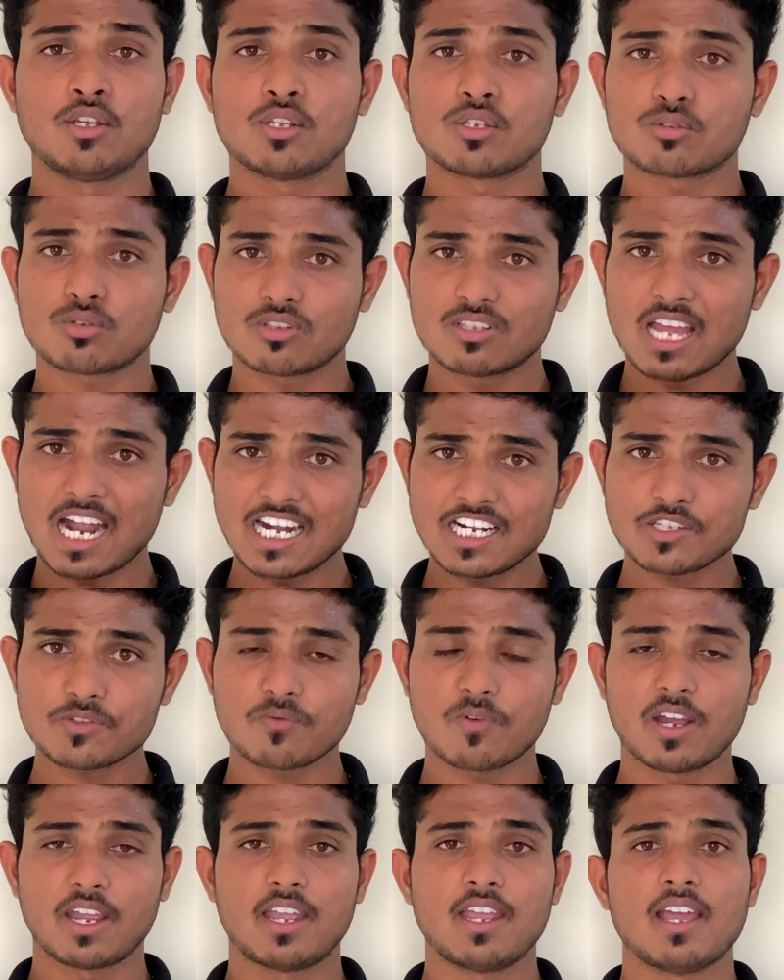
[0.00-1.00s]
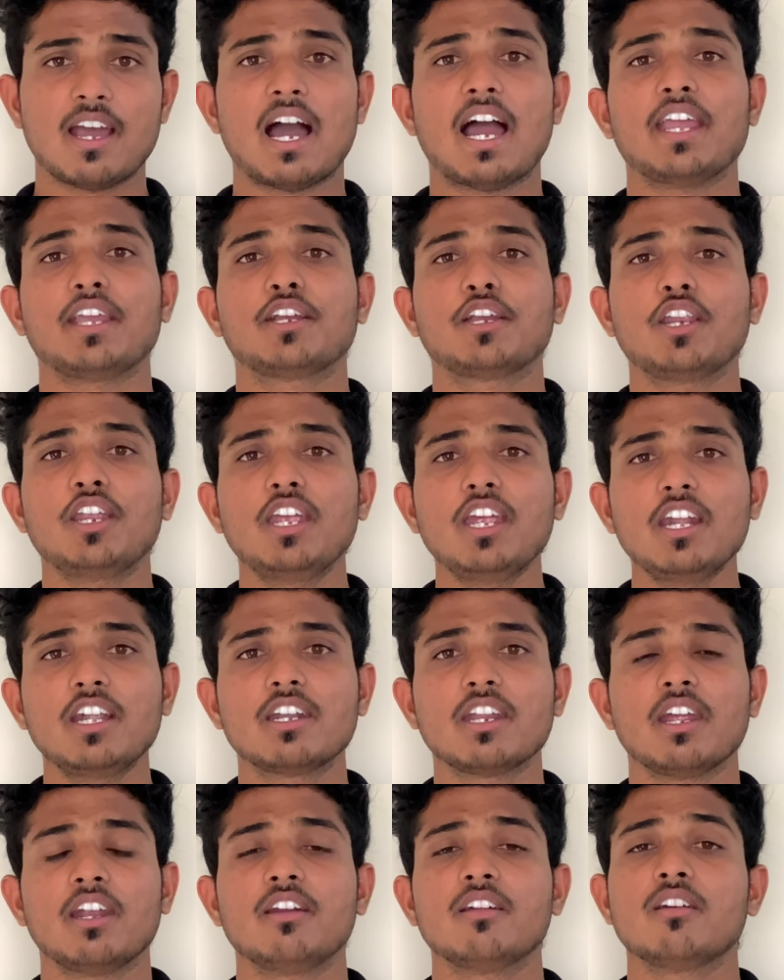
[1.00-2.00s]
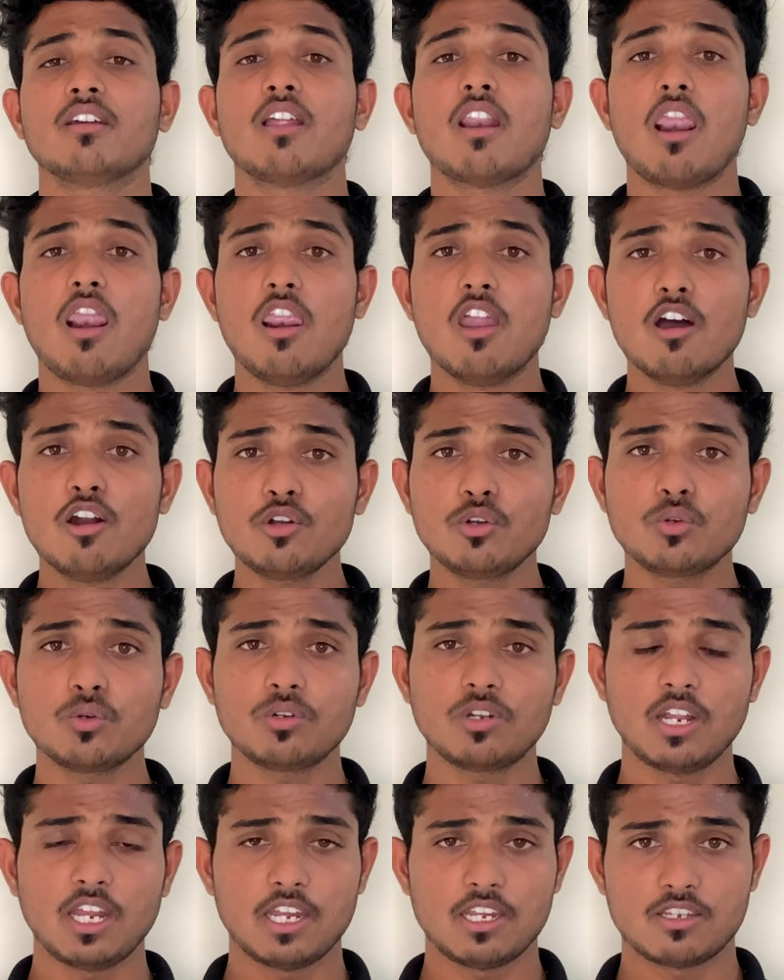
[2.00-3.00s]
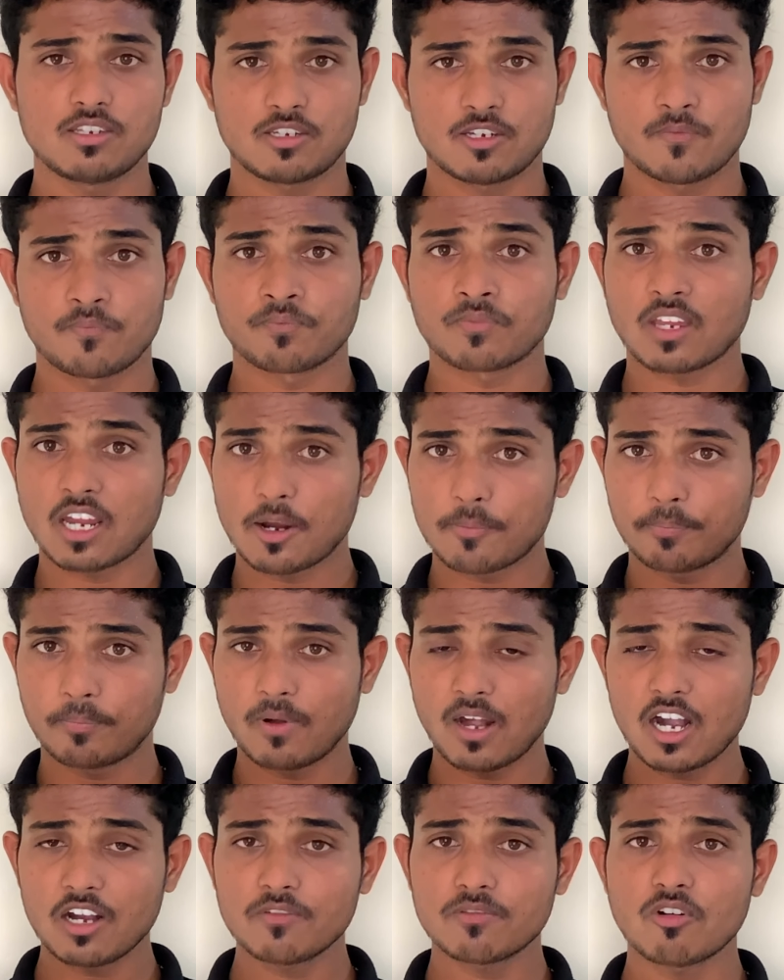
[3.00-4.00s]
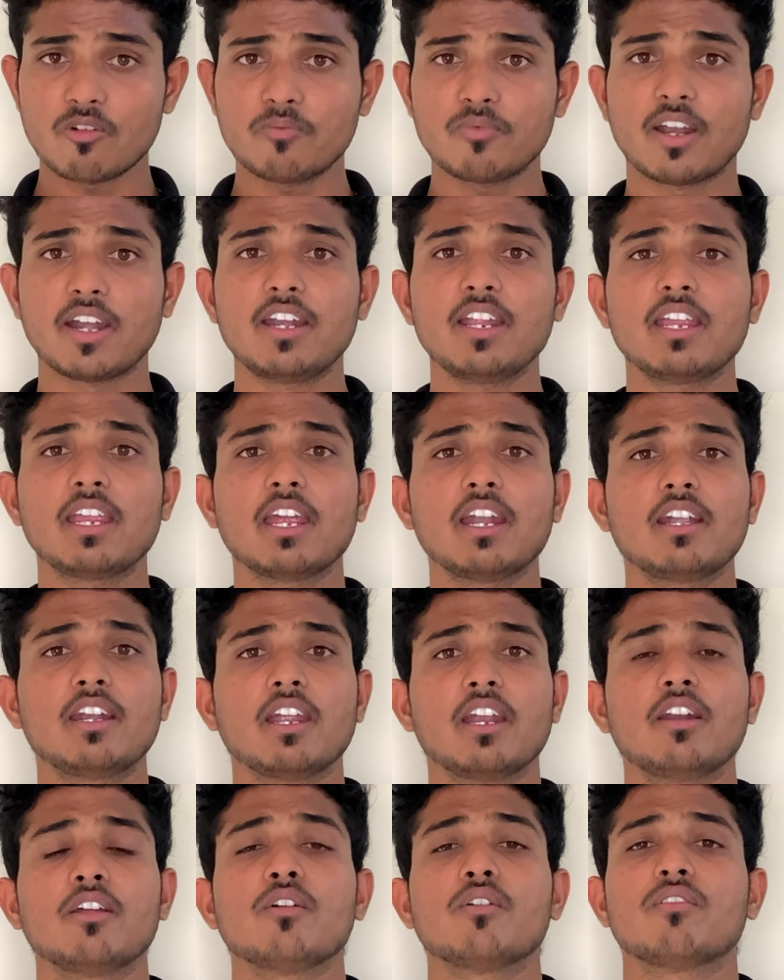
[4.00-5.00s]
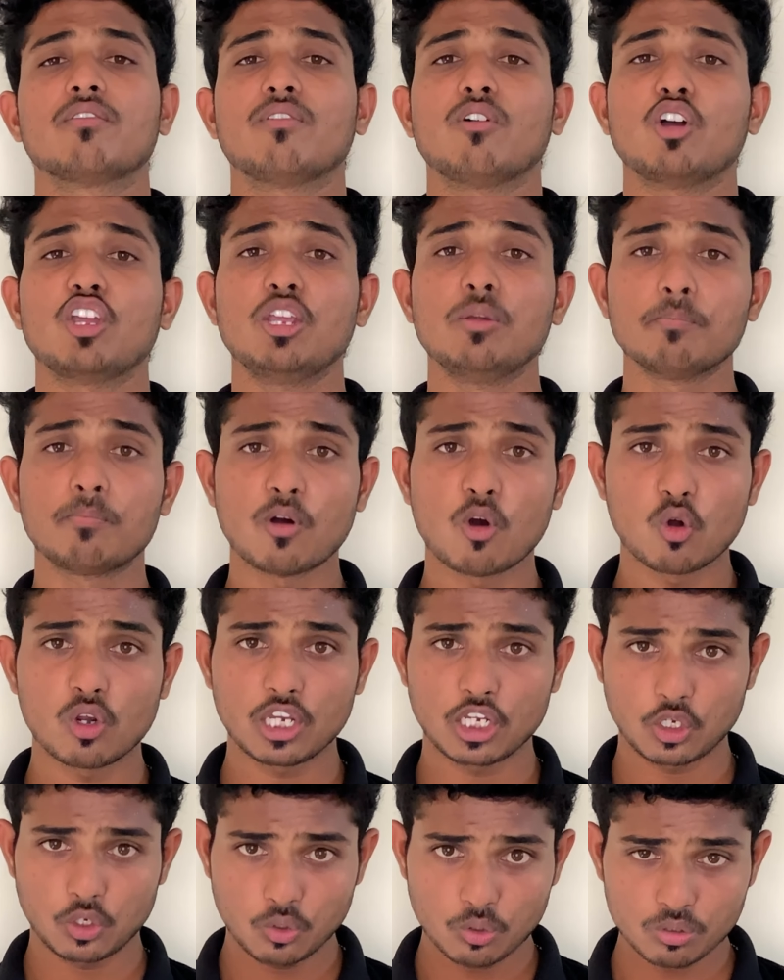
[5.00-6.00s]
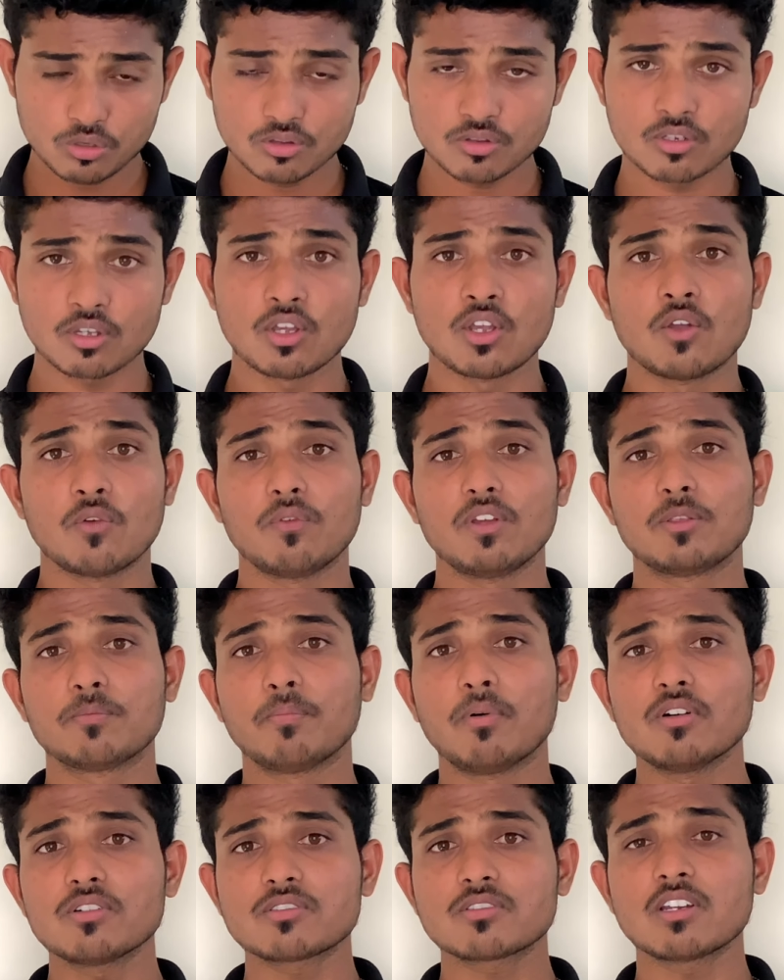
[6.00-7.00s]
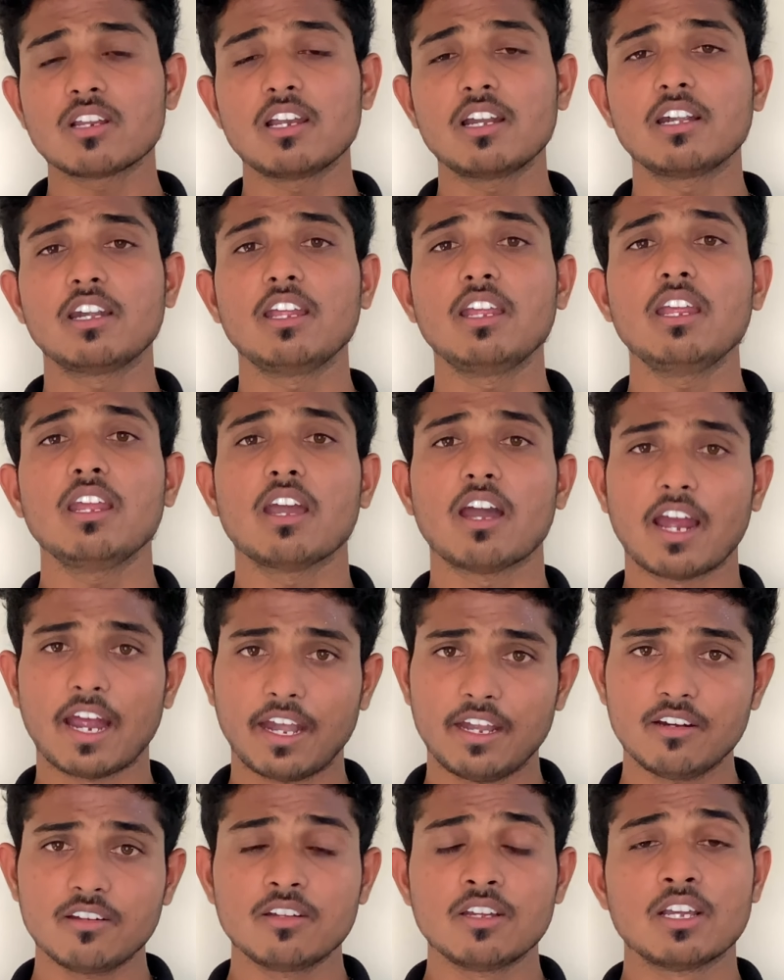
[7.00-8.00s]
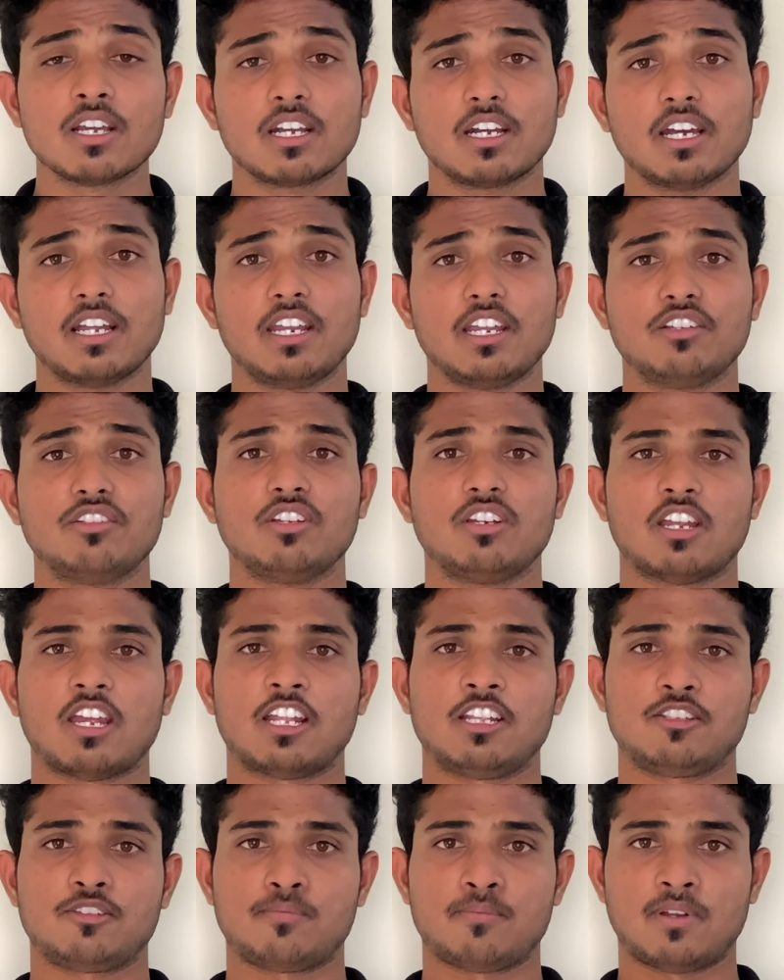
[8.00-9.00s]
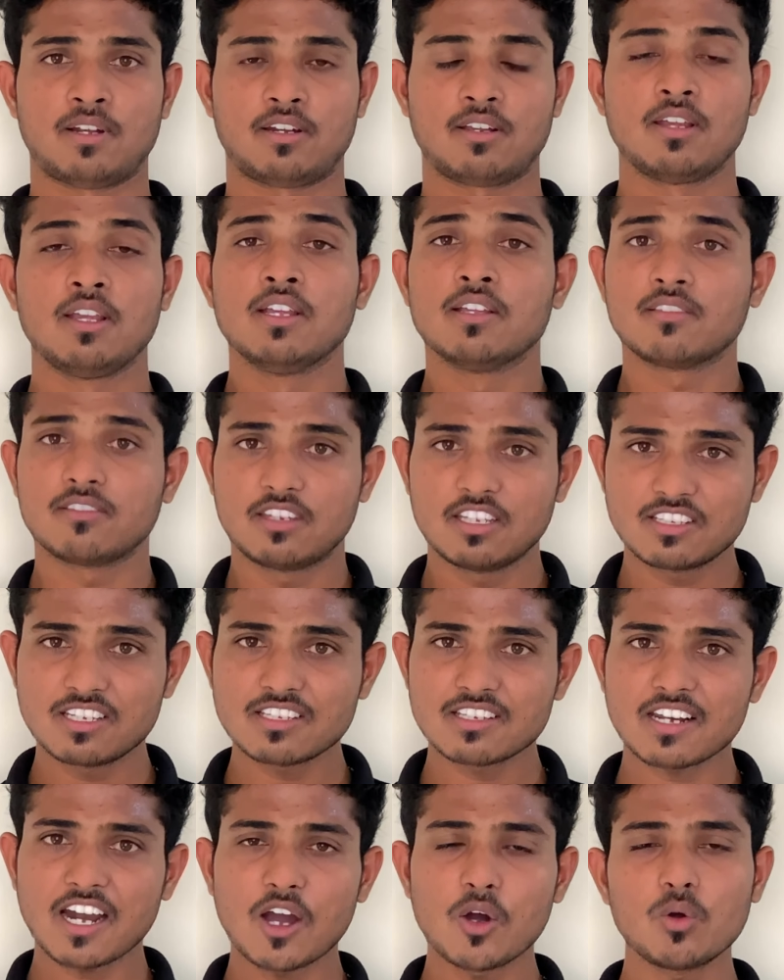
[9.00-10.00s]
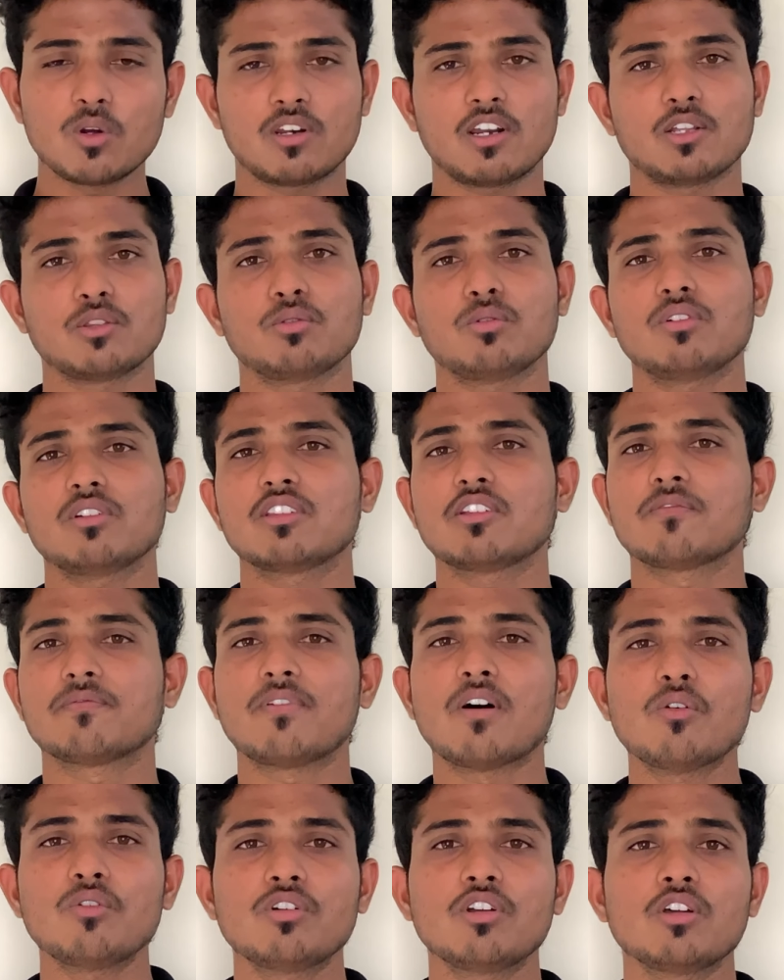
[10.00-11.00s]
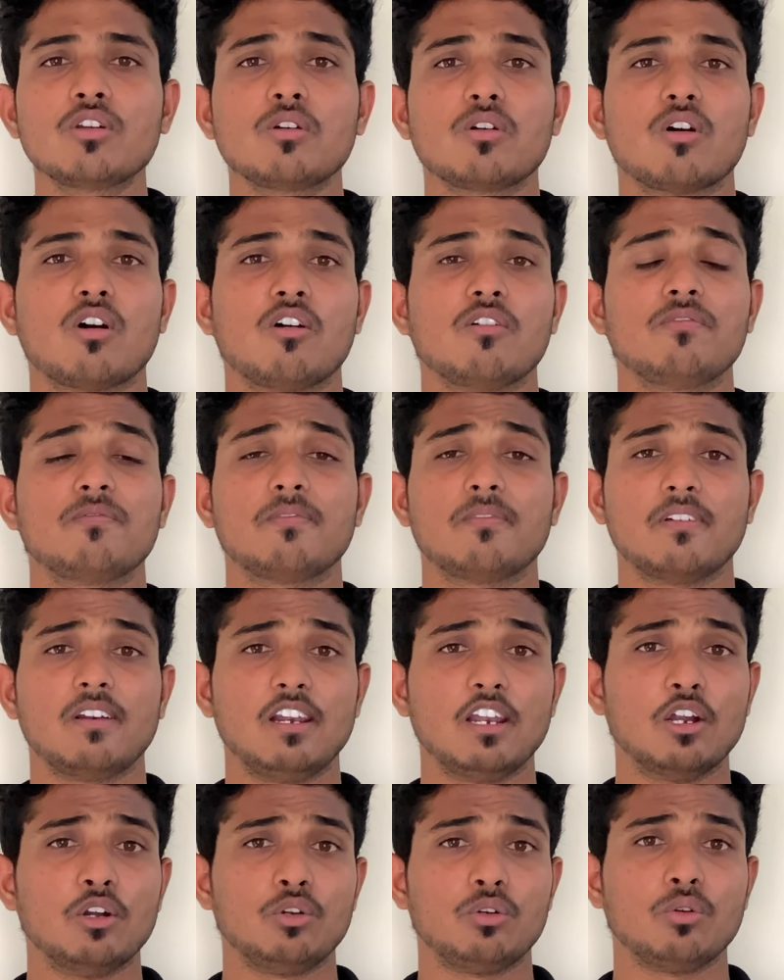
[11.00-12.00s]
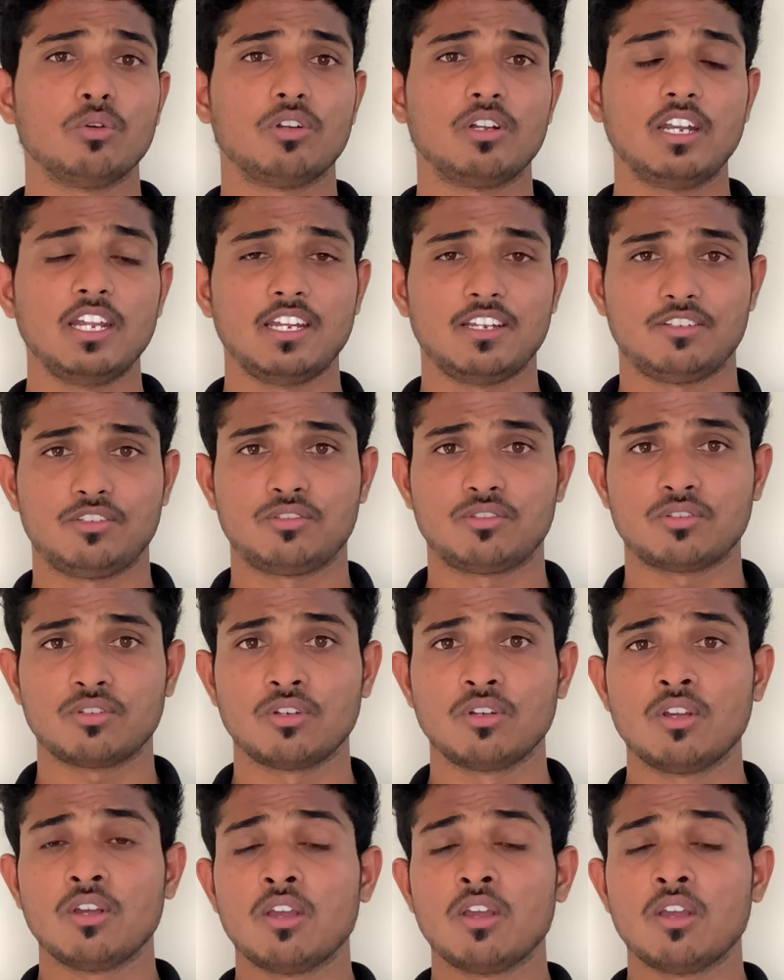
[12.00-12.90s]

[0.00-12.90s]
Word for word: So that's why I created Learn to Teach, a platform dedicated for empowering youth with personality and courage enhancement. This is Rahul Rathod, the founder of Learn to Teach.